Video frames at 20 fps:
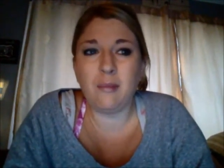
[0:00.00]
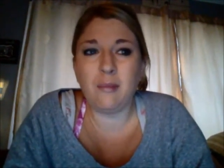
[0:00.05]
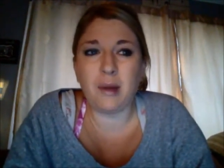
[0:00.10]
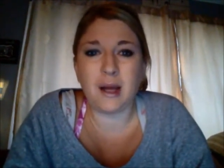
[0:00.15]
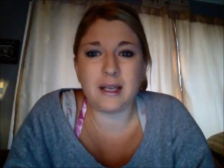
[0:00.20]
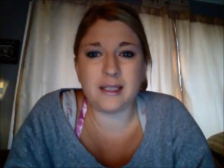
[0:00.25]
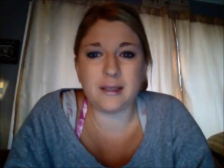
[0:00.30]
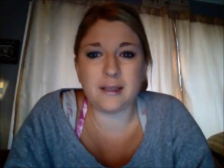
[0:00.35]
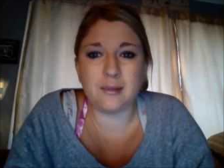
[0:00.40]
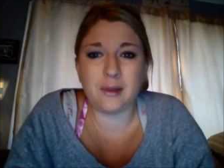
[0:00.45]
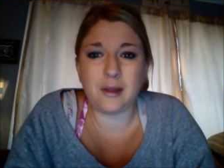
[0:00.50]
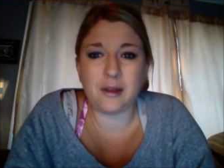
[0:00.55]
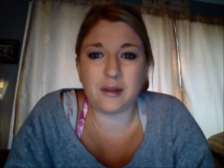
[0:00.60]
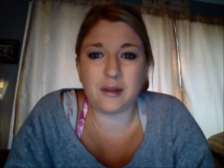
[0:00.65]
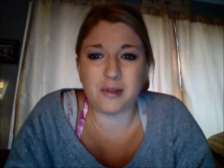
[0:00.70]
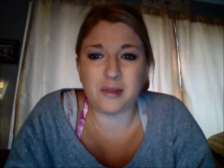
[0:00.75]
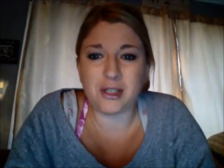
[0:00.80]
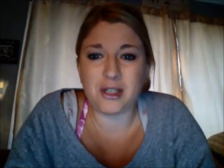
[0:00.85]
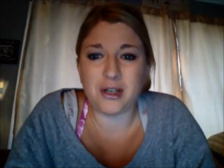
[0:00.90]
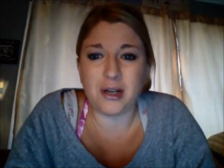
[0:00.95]
possibly the
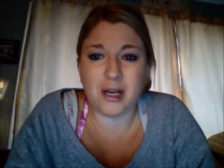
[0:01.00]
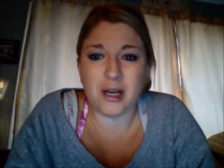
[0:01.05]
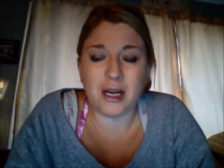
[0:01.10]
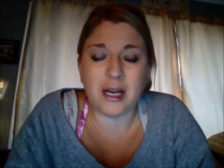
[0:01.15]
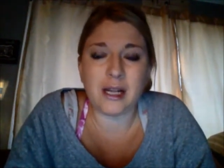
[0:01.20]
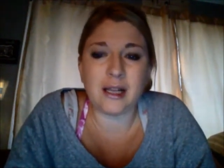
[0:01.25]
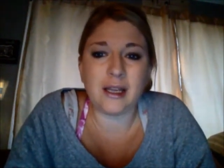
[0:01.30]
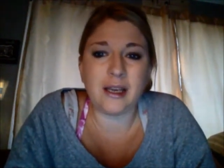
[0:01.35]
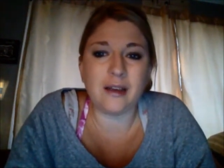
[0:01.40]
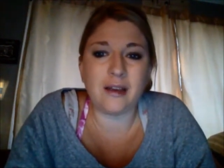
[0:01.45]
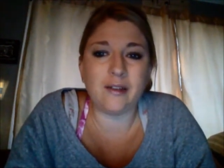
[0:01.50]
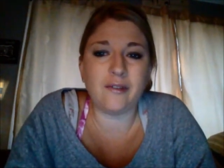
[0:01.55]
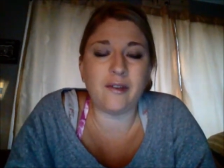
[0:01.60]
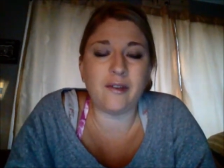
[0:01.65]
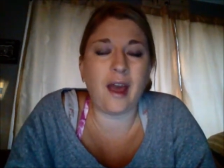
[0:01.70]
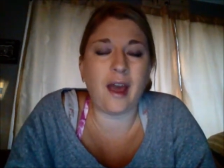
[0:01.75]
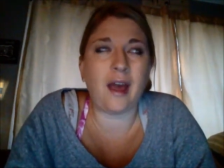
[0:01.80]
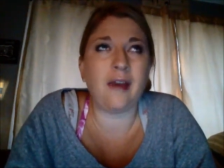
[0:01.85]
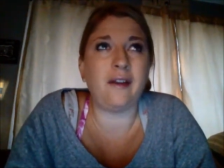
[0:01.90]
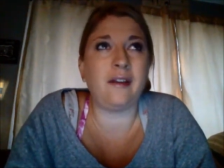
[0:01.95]
maternity leave.
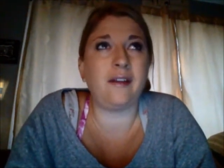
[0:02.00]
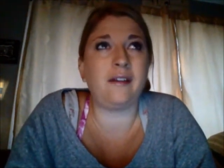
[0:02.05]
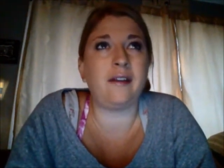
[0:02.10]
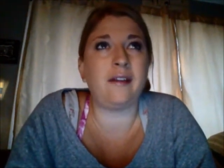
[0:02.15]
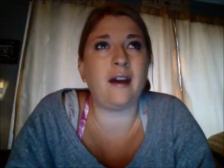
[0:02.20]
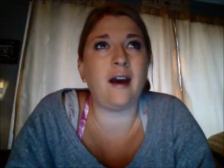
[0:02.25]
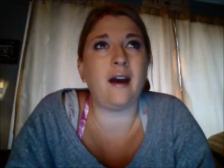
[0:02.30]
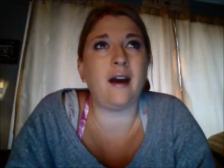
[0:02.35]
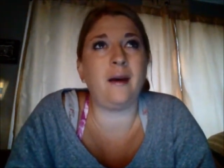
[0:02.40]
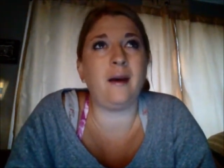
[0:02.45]
And